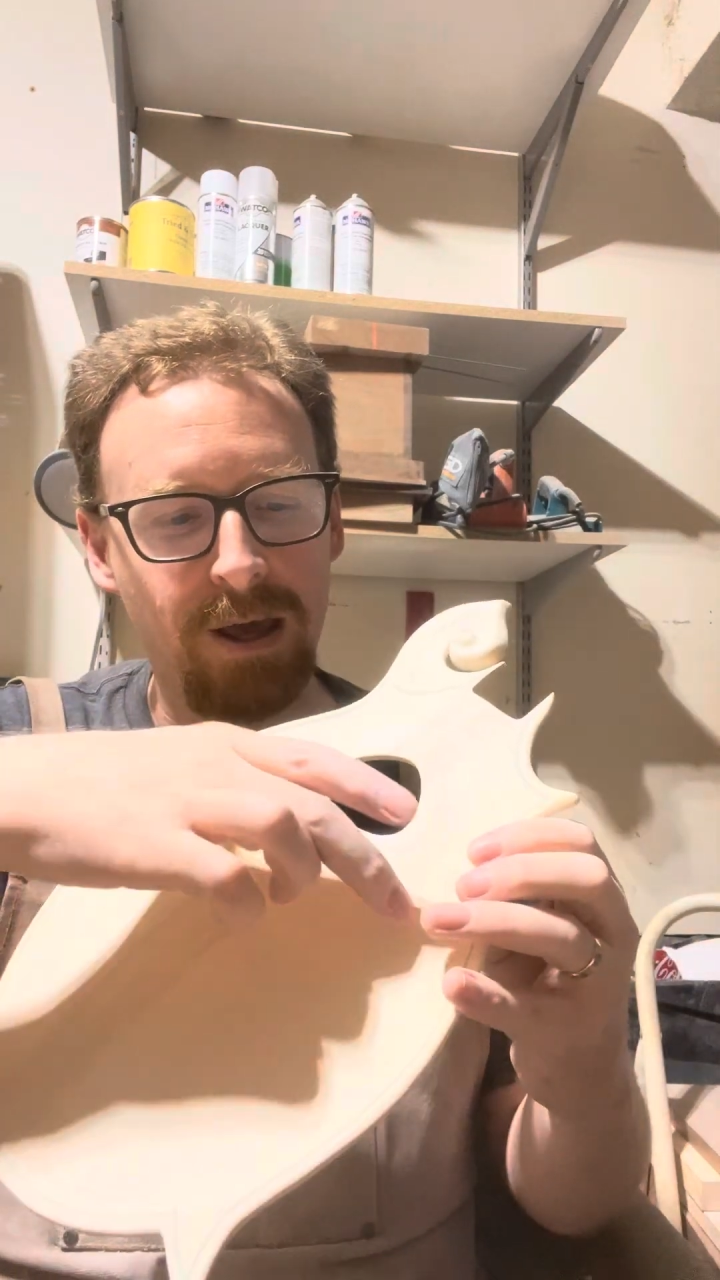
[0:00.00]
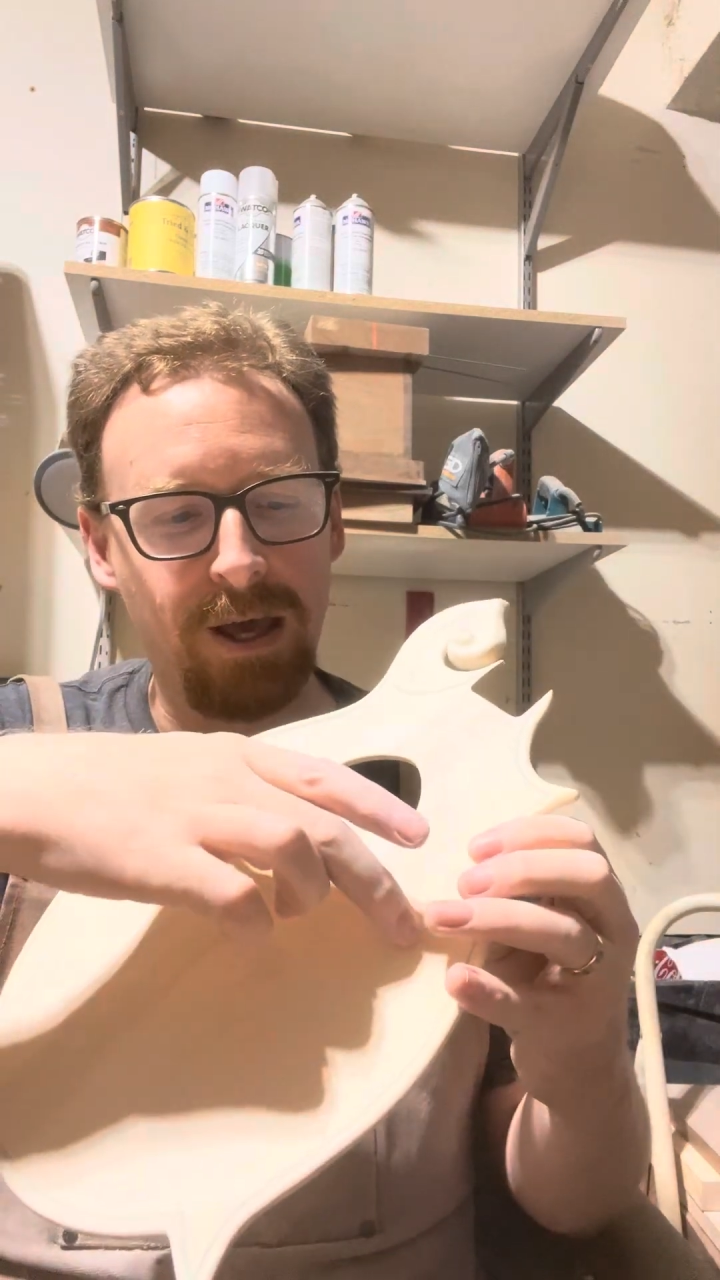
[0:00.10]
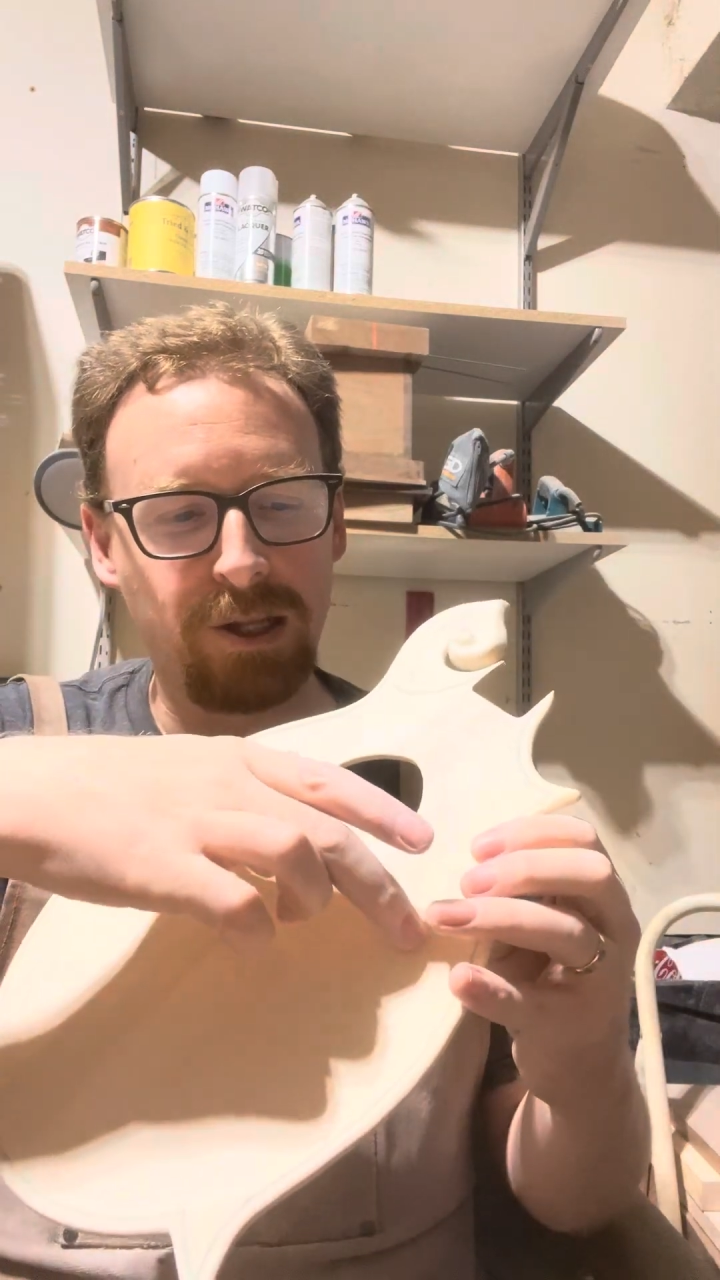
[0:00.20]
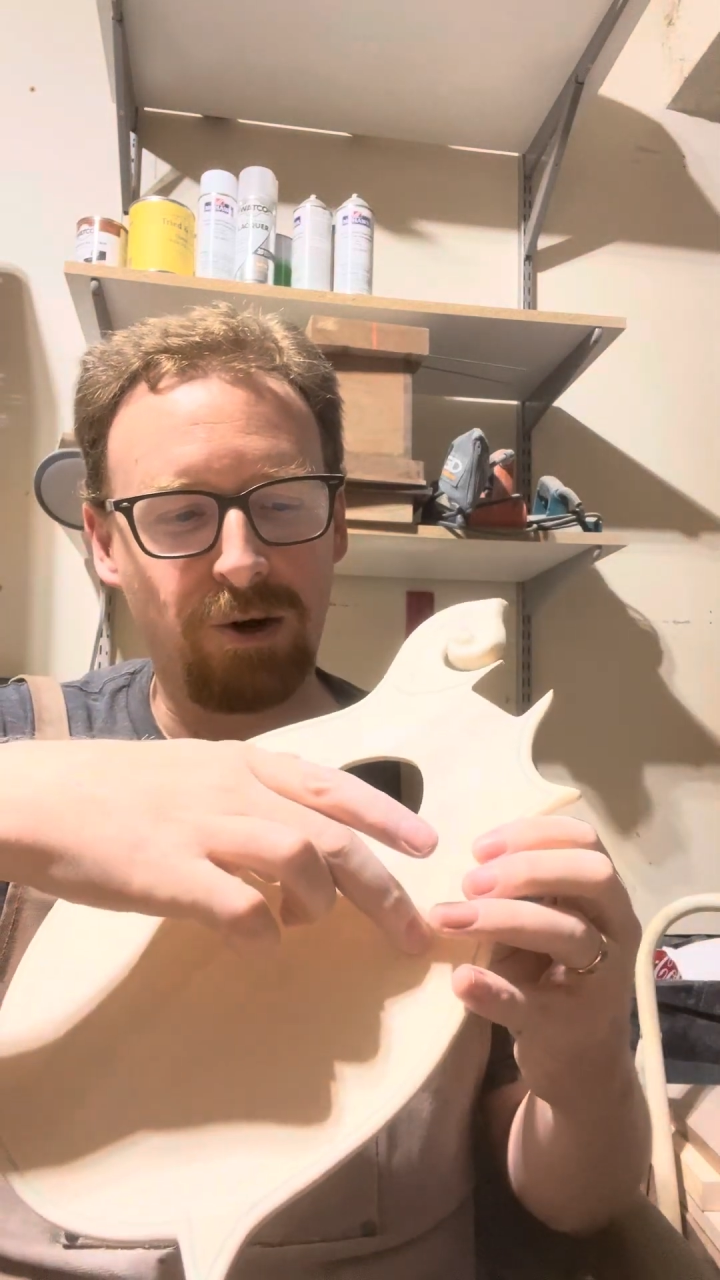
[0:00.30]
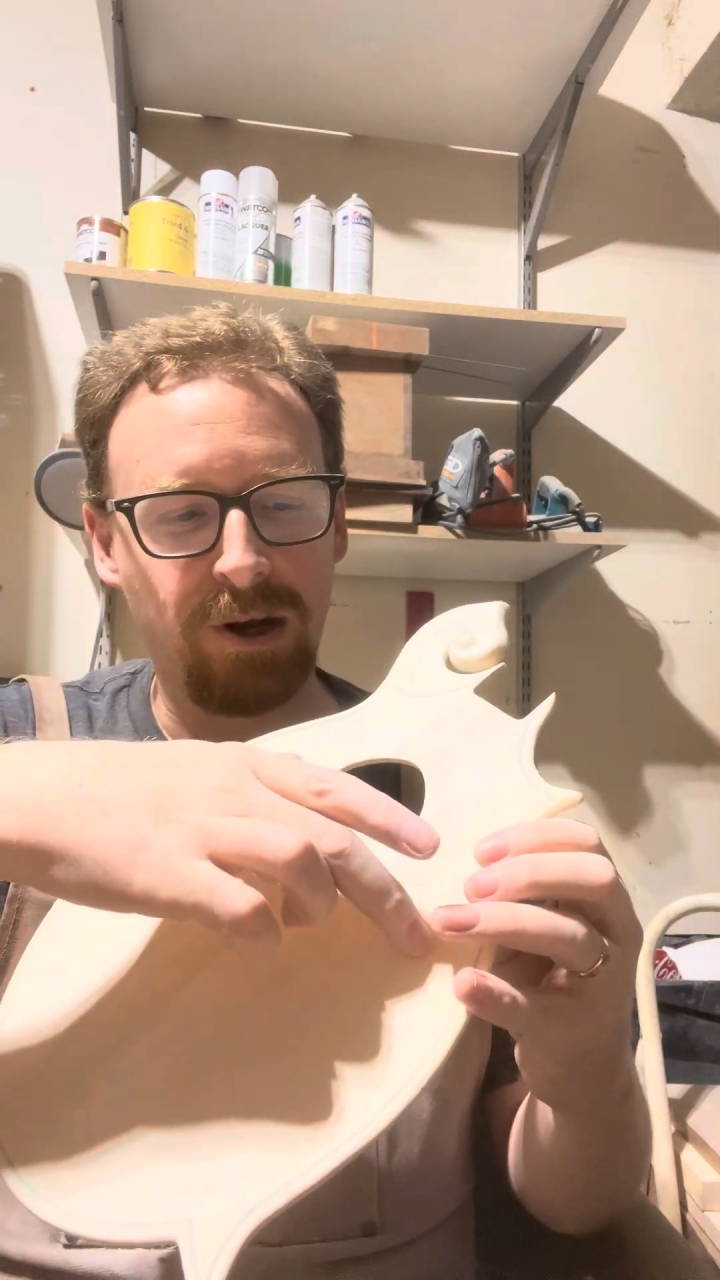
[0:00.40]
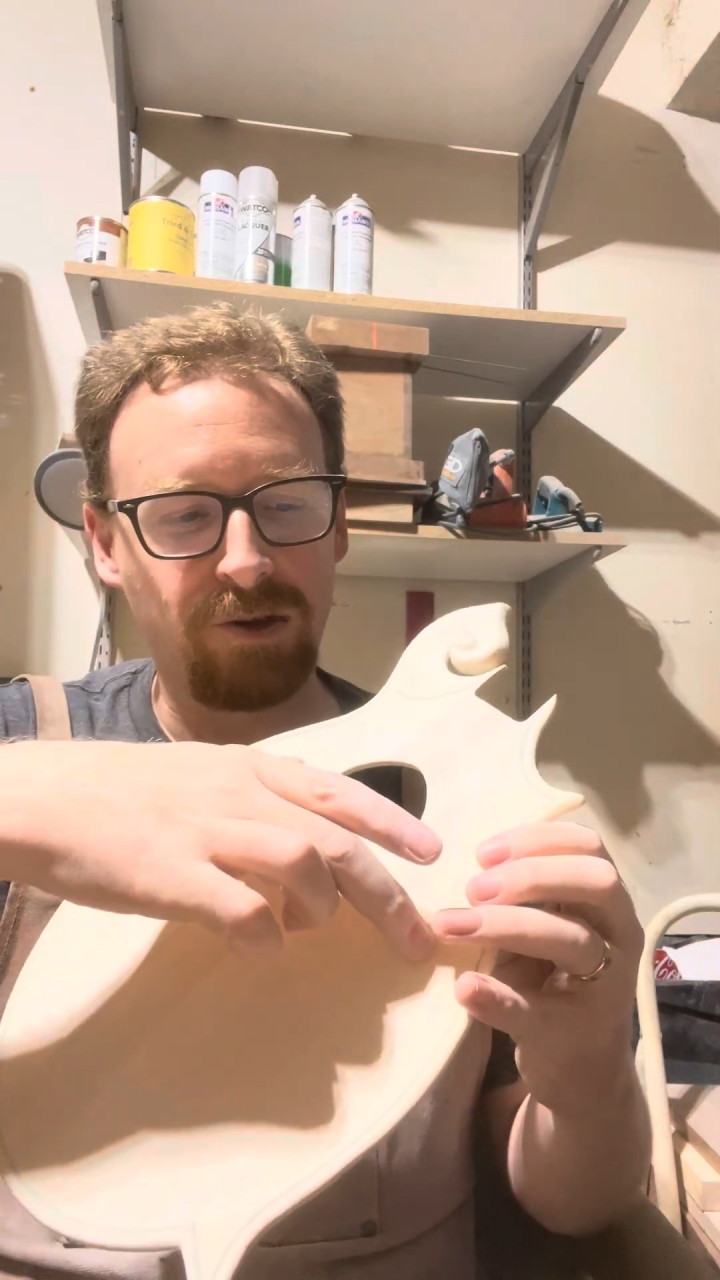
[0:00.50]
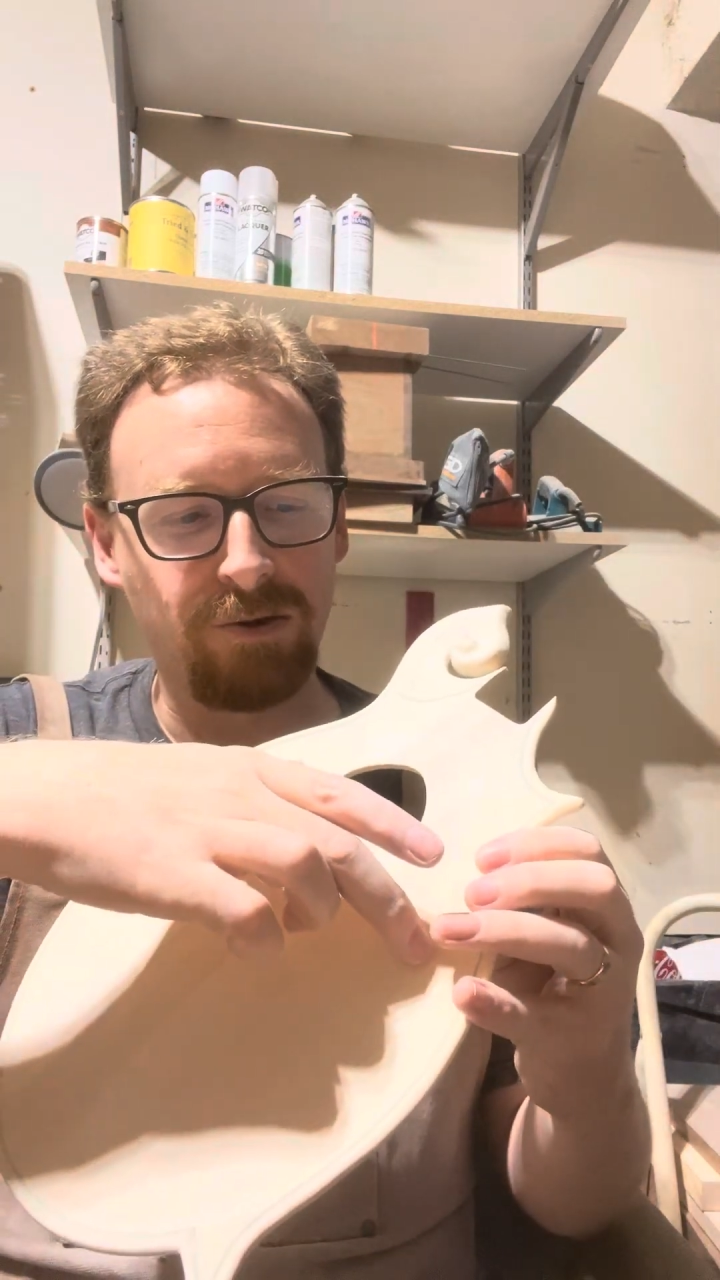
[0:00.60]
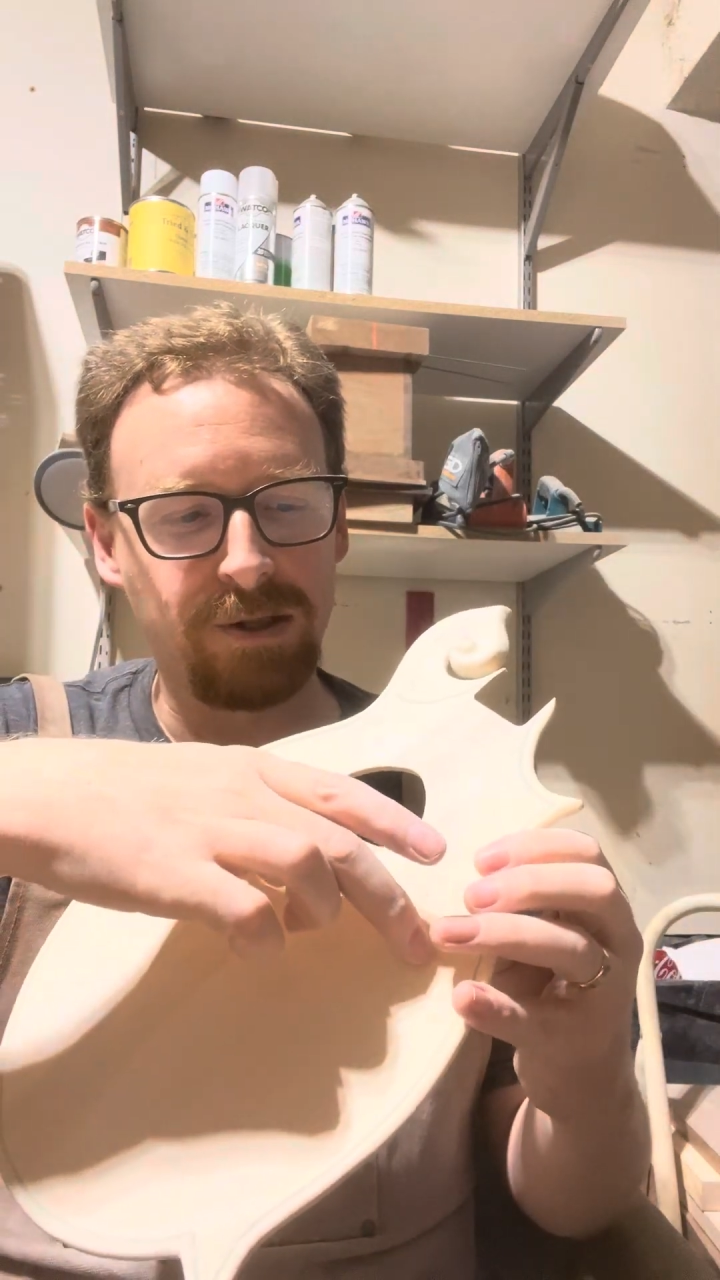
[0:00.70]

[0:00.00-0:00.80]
it transfers